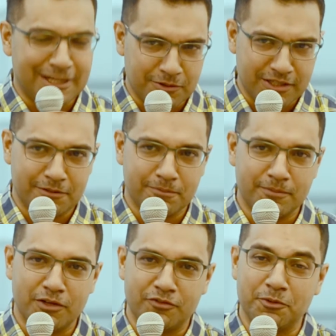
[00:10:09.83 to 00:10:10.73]

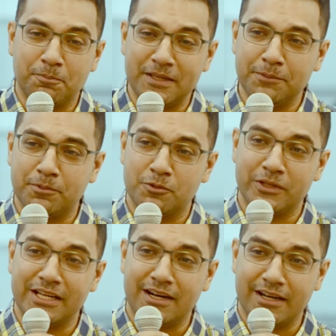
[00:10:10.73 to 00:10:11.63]
outcome of the people
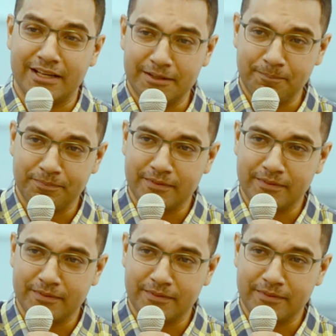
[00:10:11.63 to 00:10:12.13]
we hire